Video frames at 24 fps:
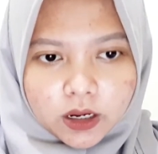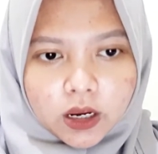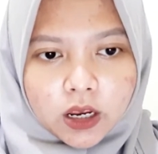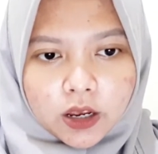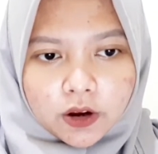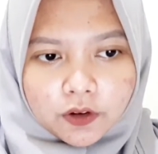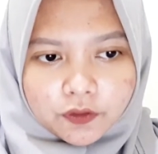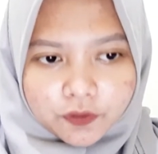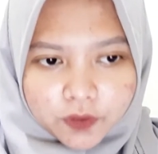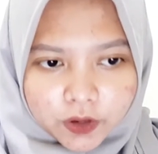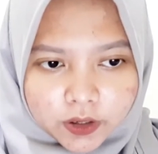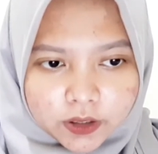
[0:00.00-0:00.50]

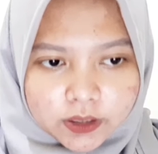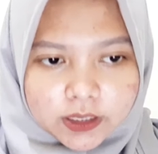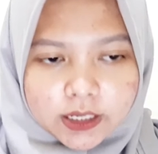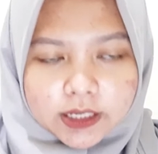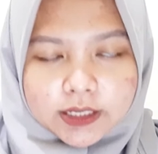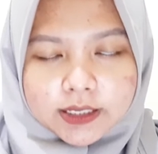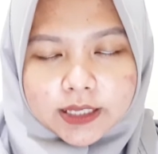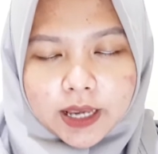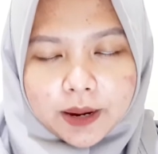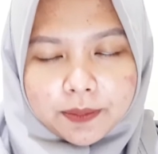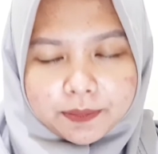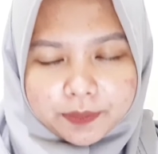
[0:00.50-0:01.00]
For the
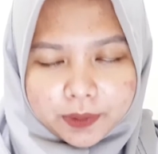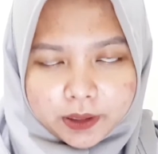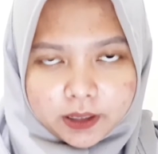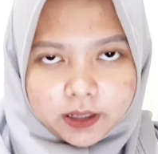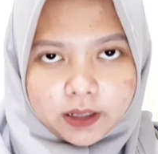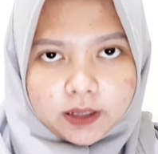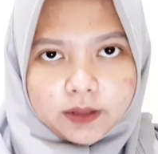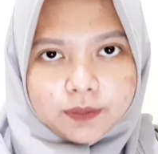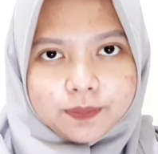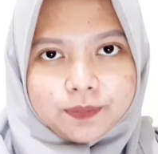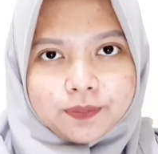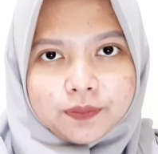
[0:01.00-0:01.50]
example,
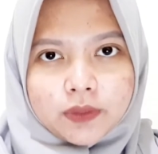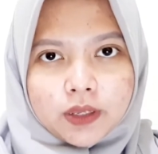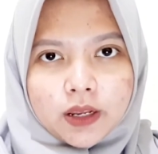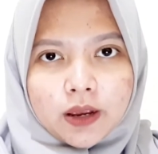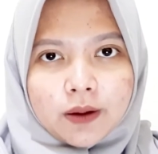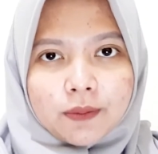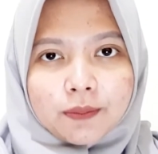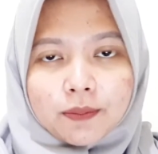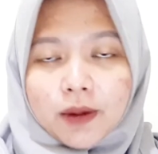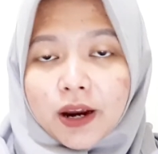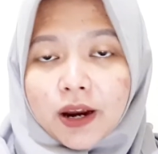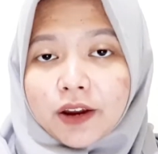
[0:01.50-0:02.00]

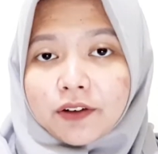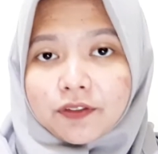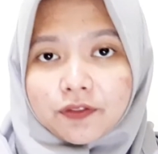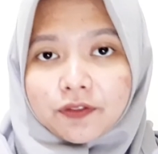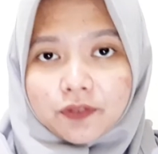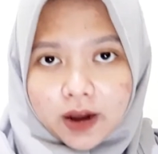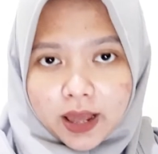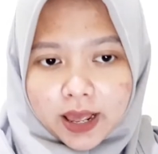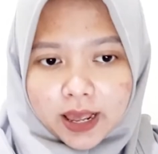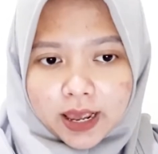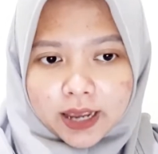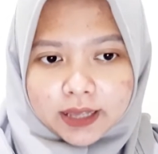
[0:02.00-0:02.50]
my
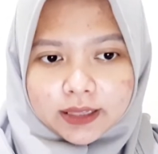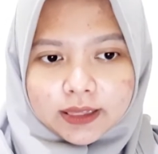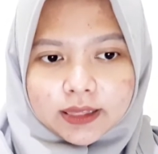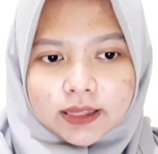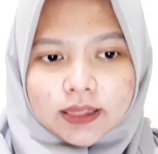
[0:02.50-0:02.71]
flight